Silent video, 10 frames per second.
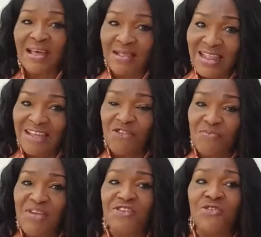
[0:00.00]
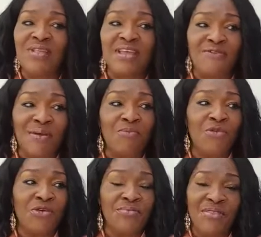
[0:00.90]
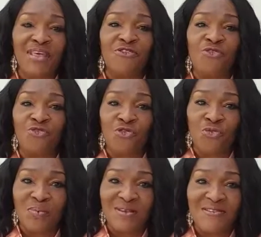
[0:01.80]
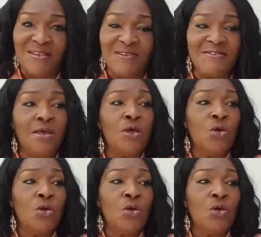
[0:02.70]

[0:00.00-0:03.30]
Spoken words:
I'd like to make sure that if I'm going there to do business